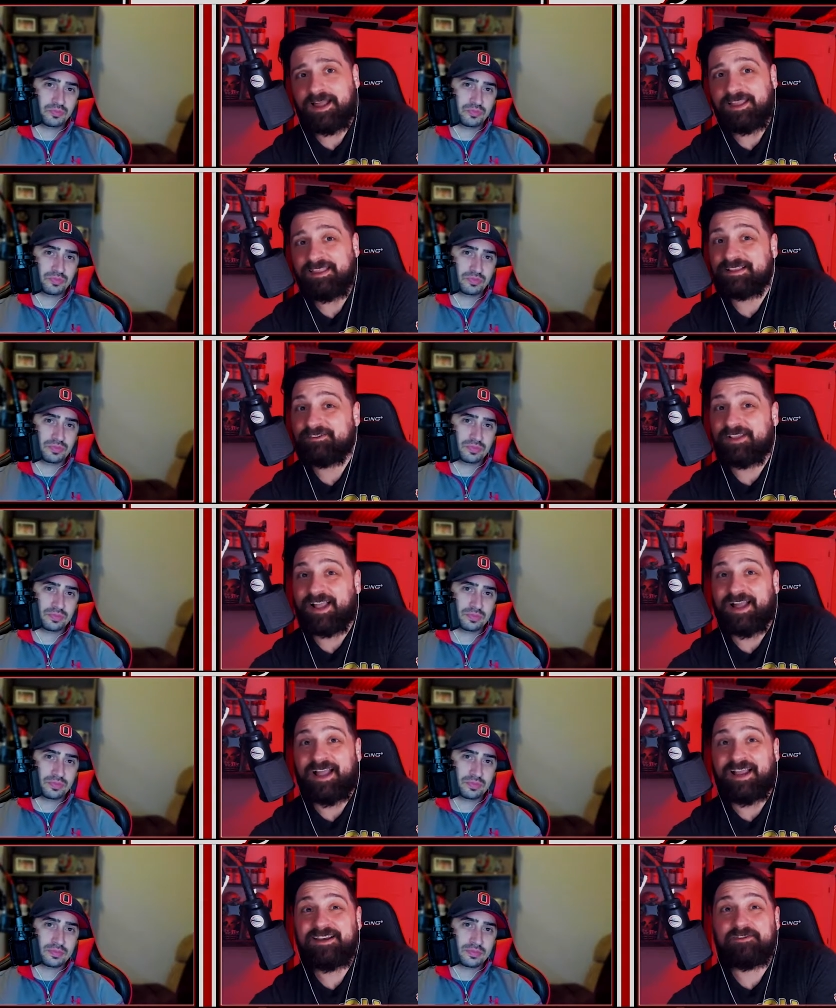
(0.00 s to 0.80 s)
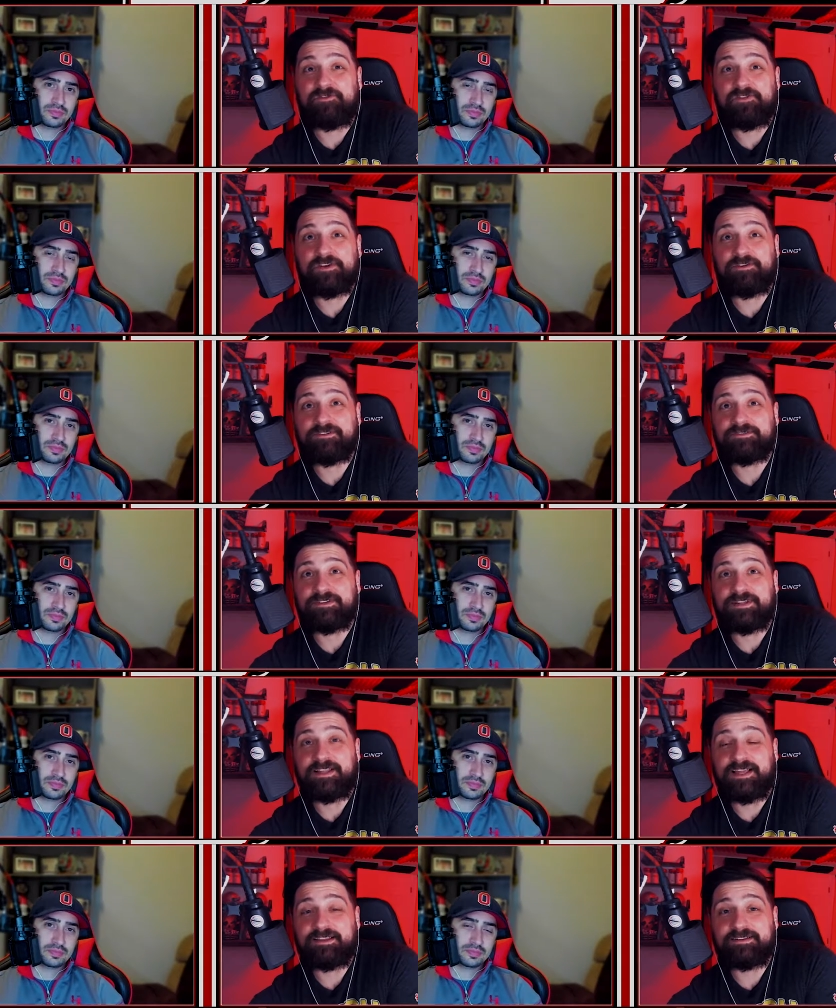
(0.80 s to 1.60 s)
Speaker 1: I kind of
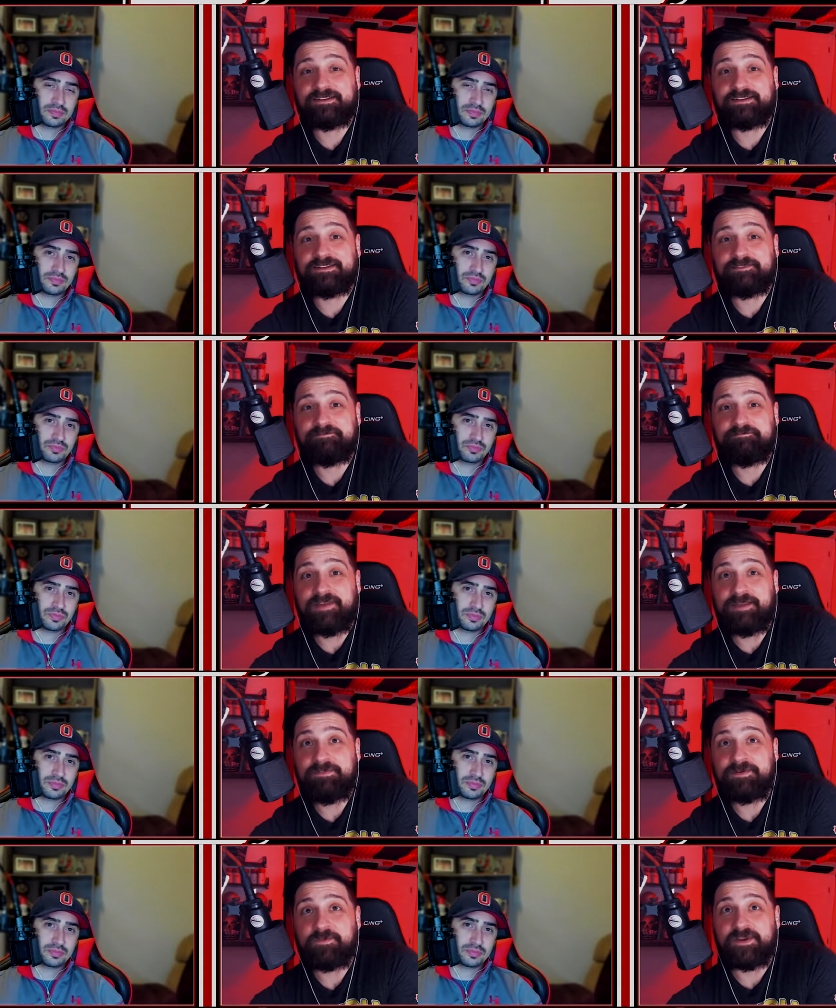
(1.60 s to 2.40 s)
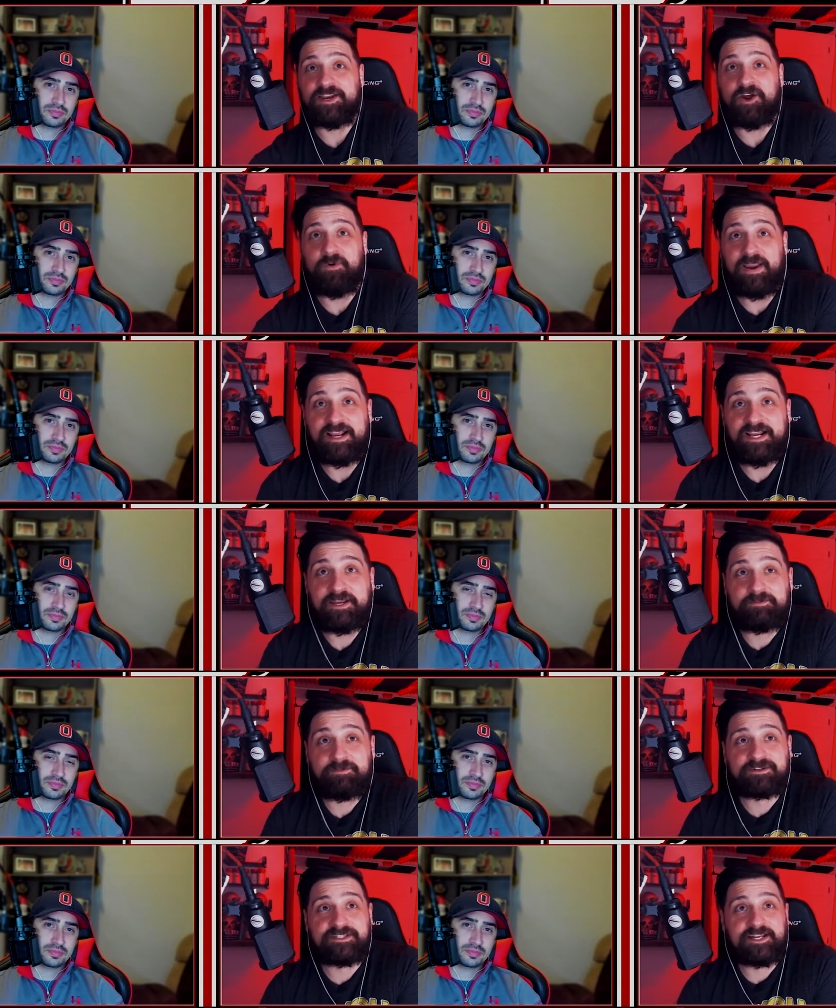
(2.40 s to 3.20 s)
feel like maybe we know
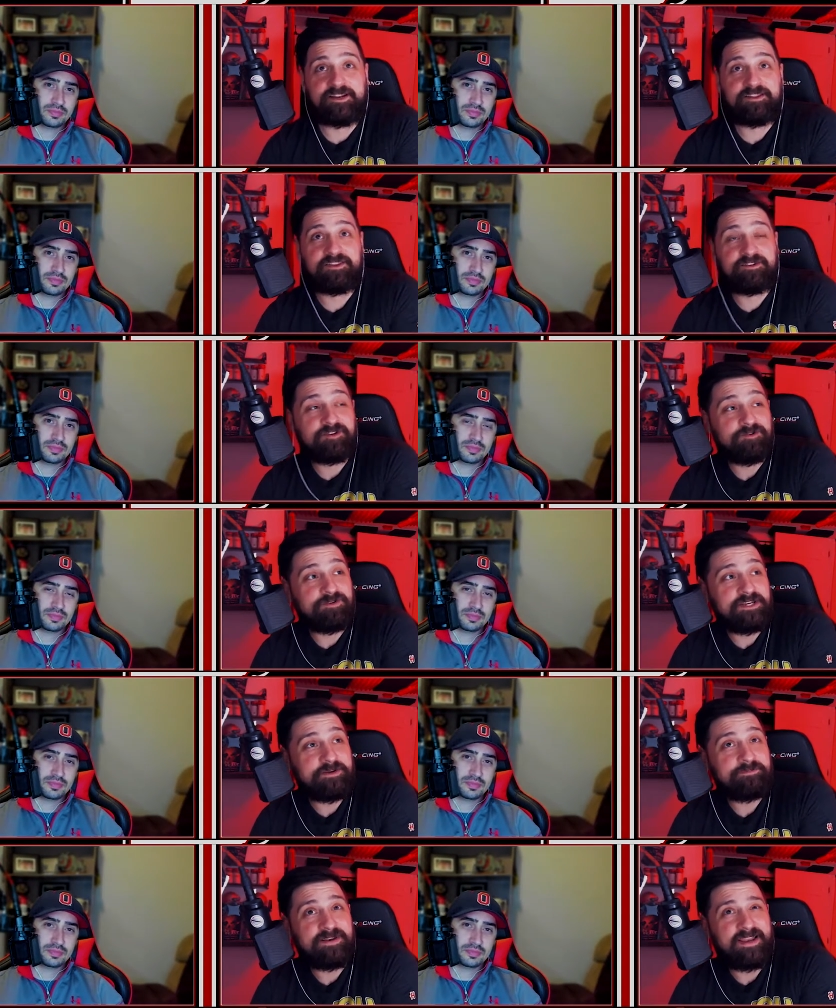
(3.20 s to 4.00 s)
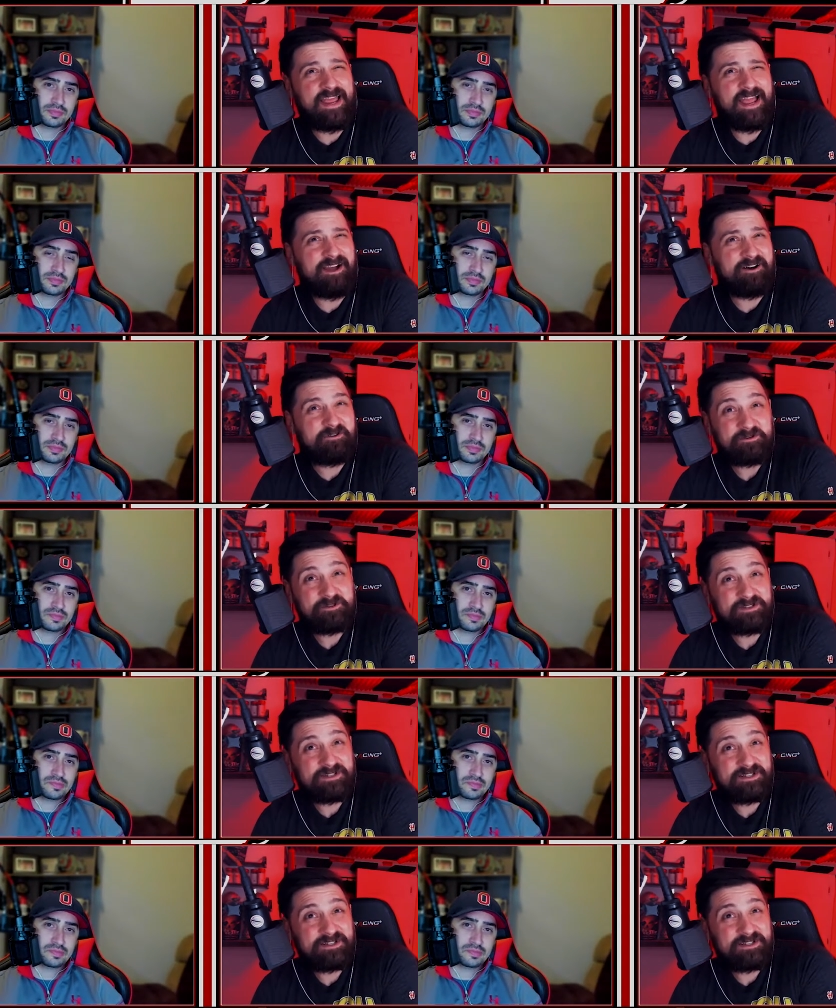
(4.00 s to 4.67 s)
eighty percent of the two deep now.